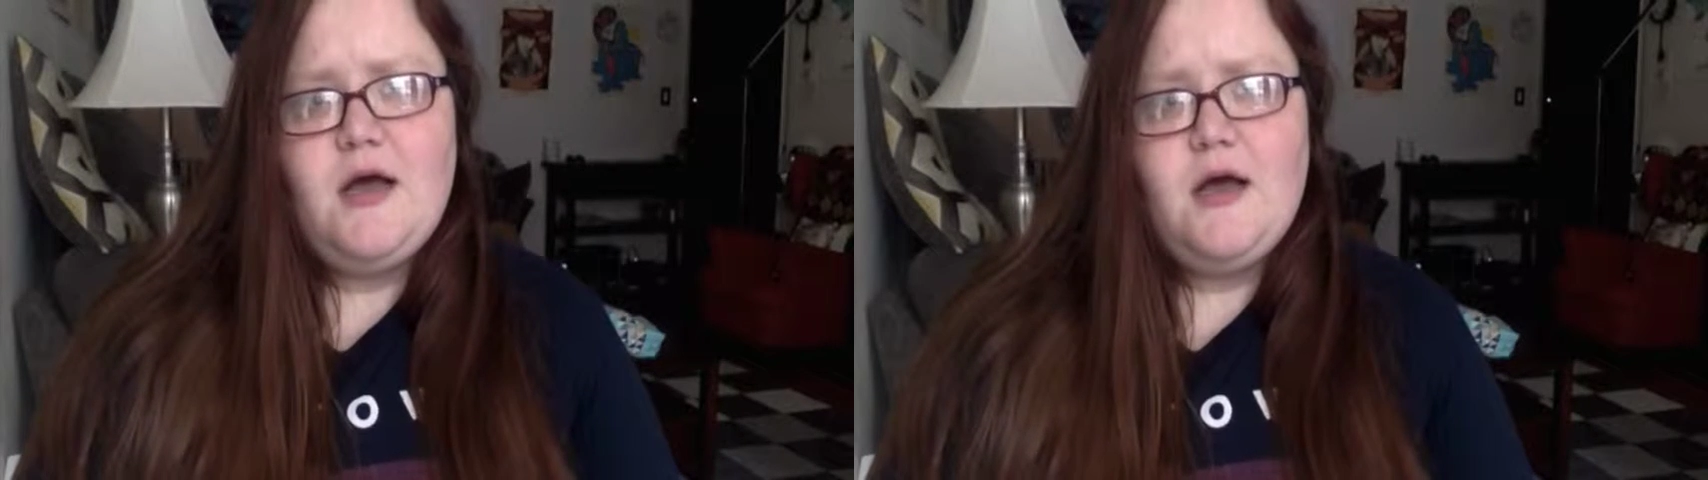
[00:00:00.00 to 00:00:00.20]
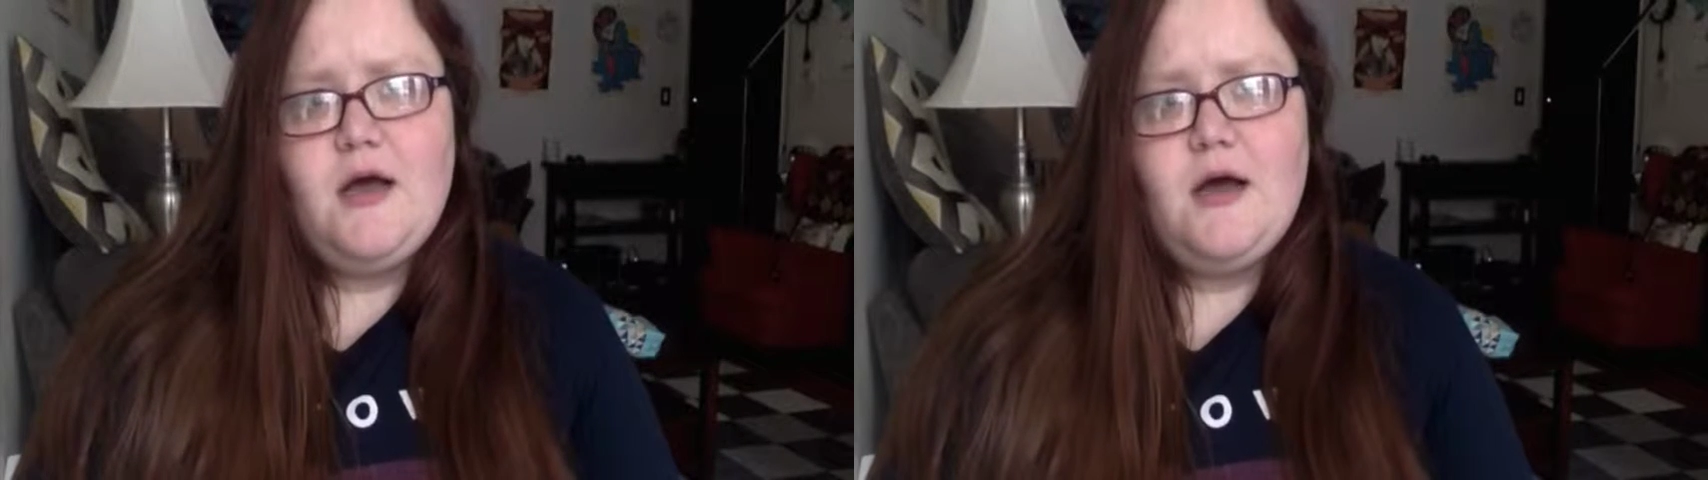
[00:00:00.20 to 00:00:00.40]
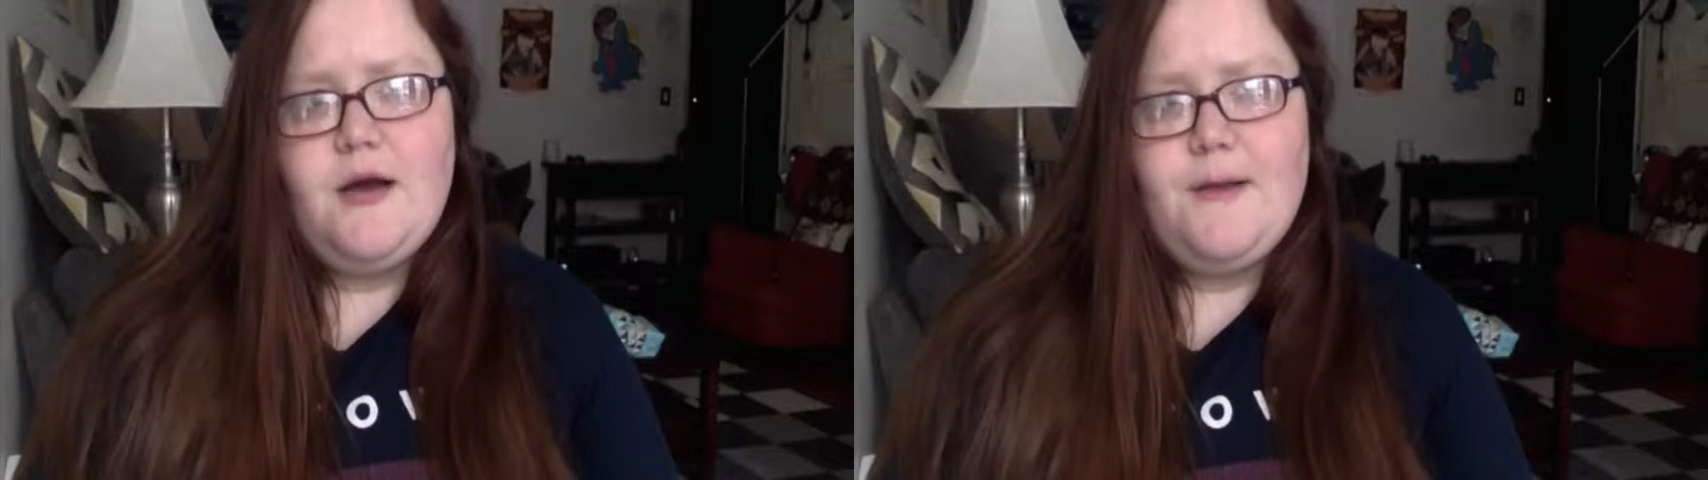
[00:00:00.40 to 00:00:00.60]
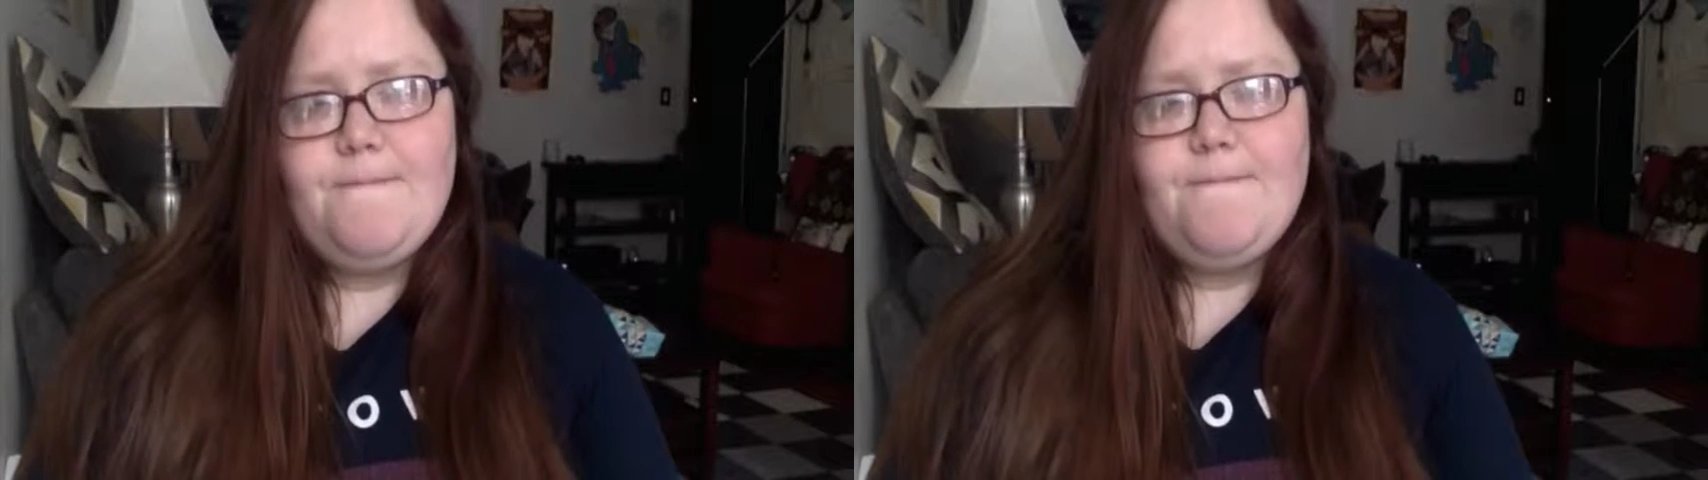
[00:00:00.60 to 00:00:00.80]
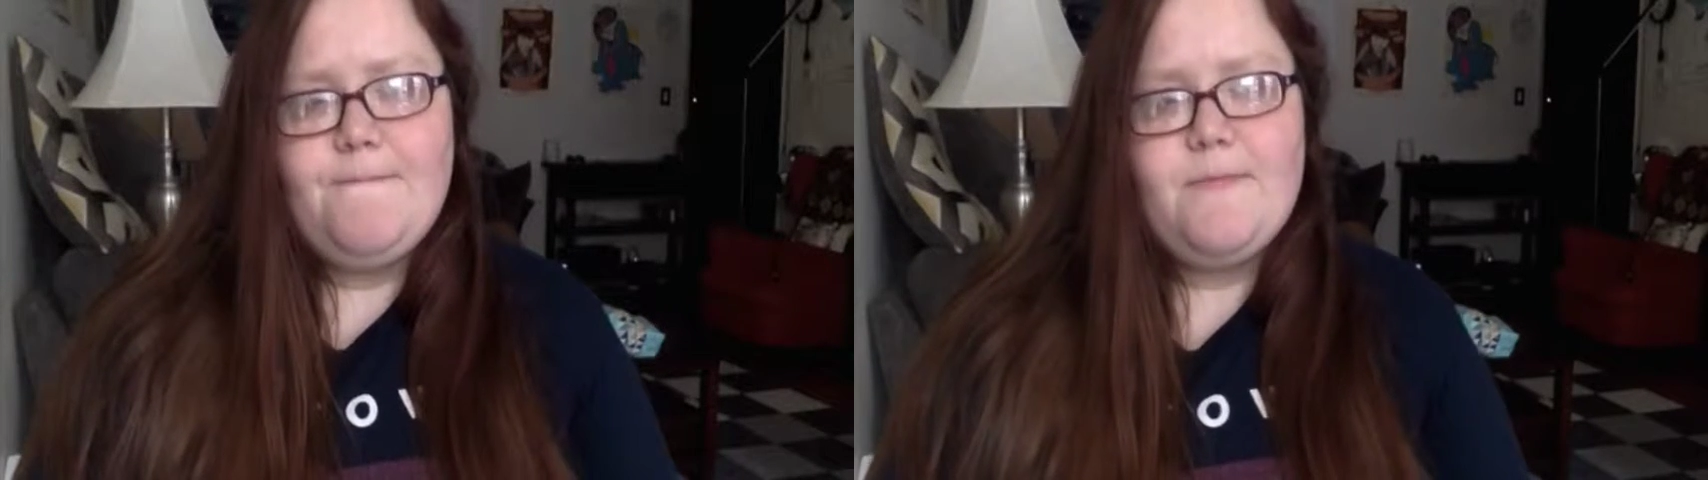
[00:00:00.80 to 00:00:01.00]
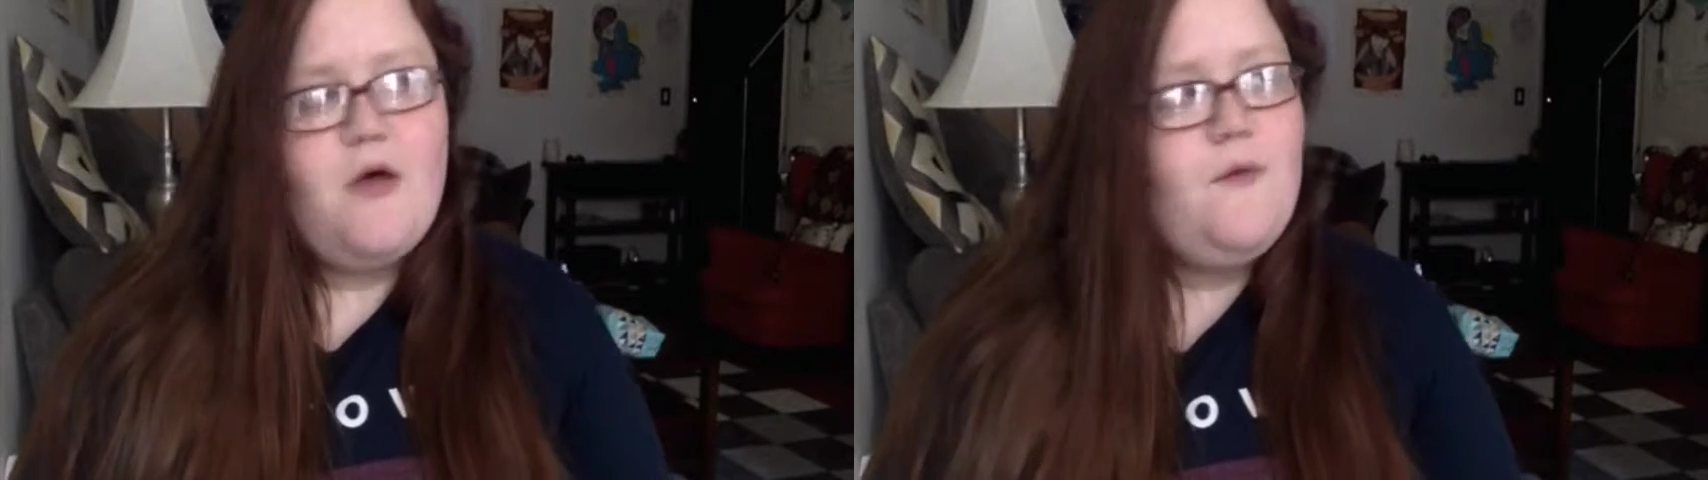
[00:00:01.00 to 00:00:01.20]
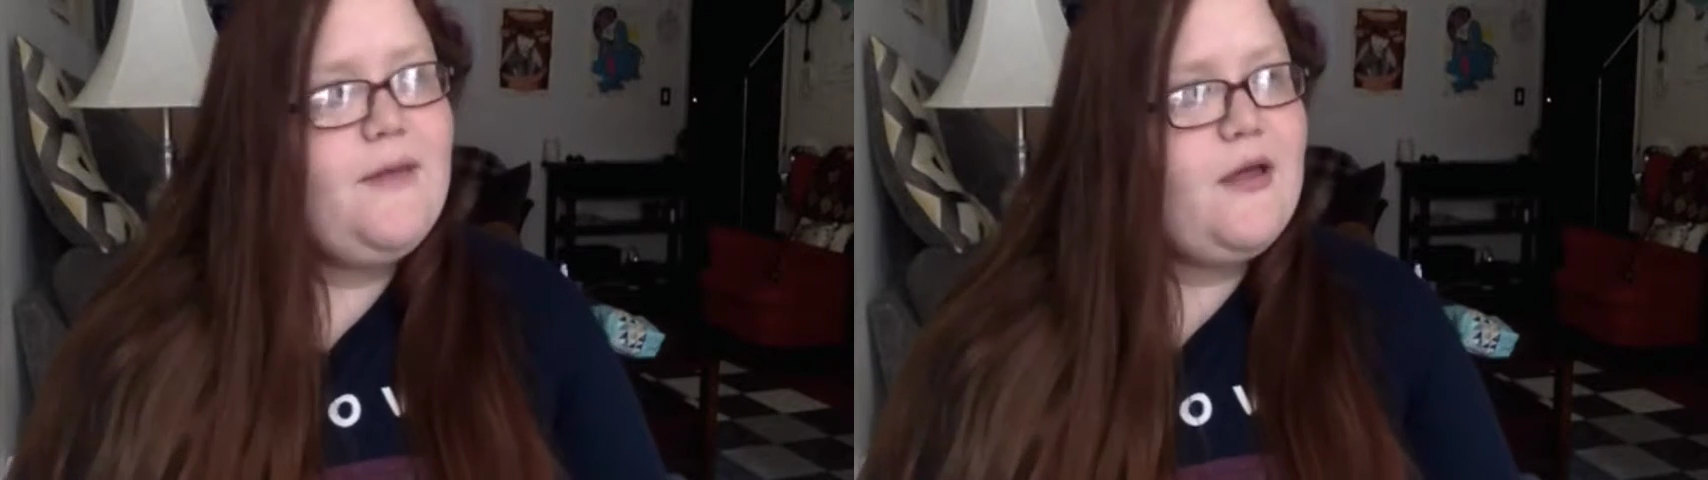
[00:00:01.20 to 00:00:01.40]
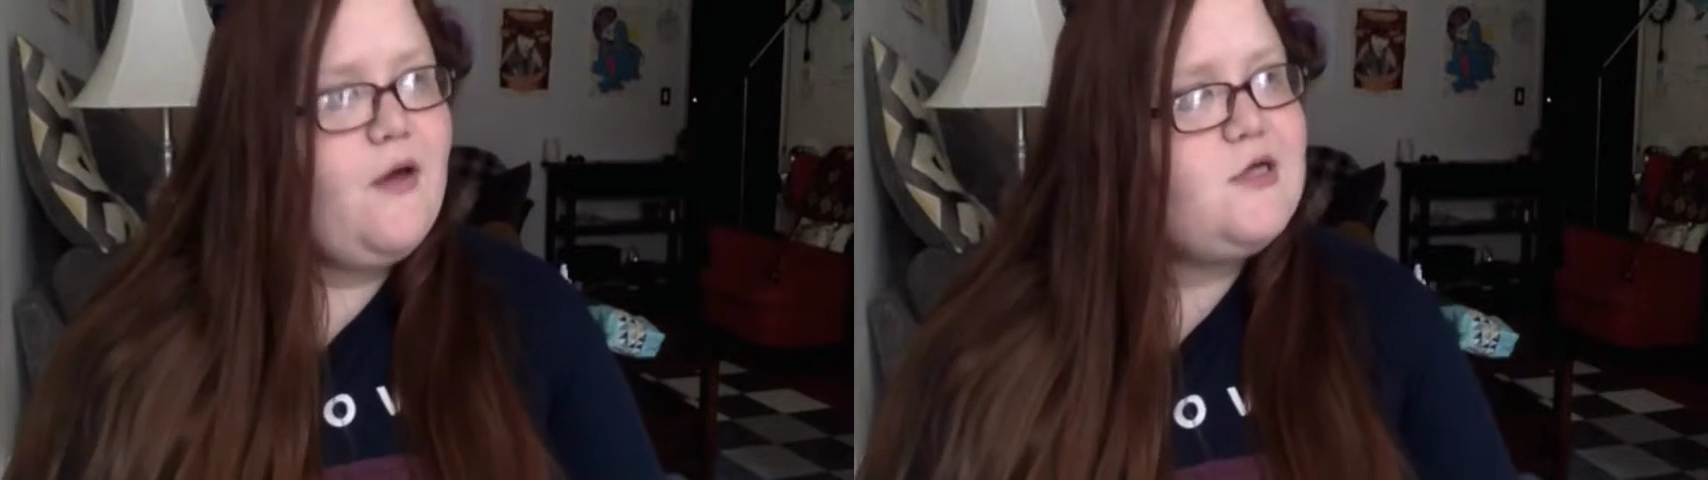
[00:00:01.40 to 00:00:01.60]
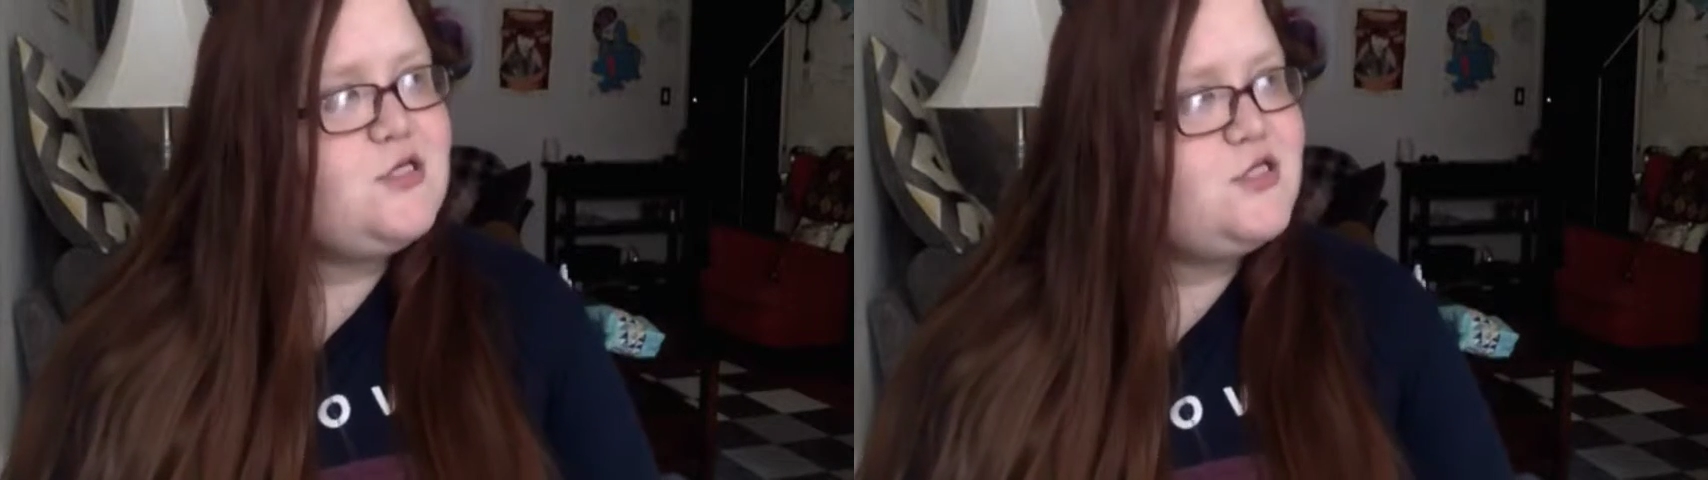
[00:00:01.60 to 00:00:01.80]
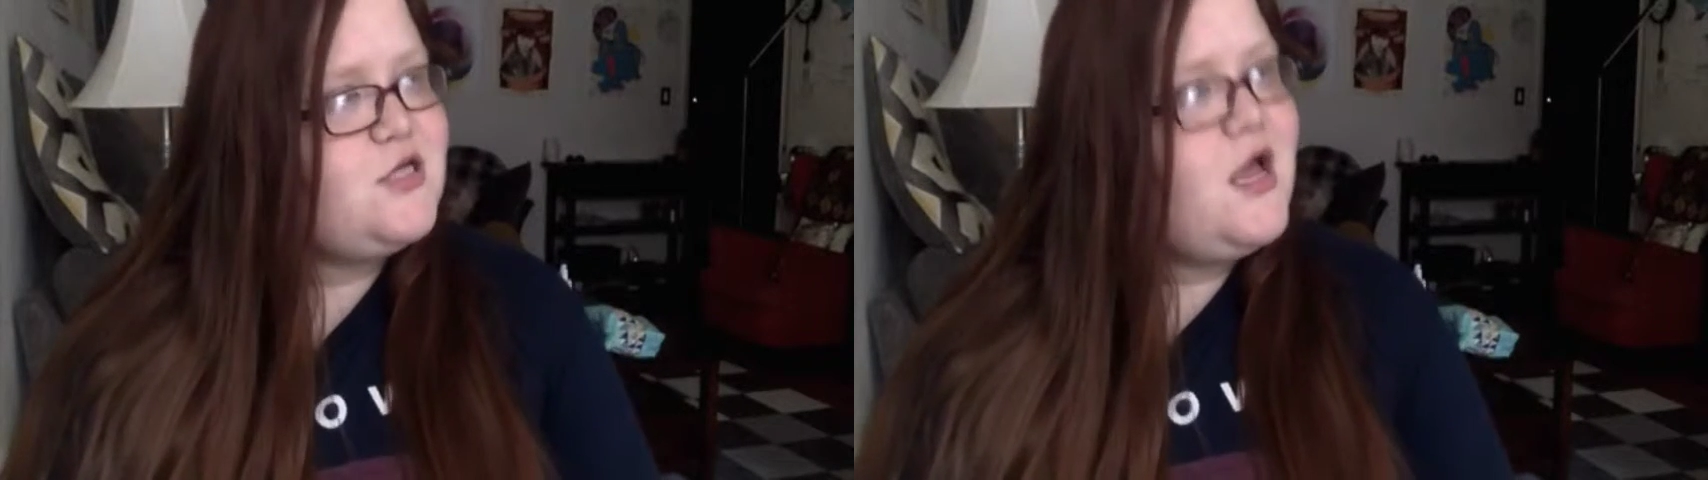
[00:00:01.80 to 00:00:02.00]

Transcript: oh my gosh,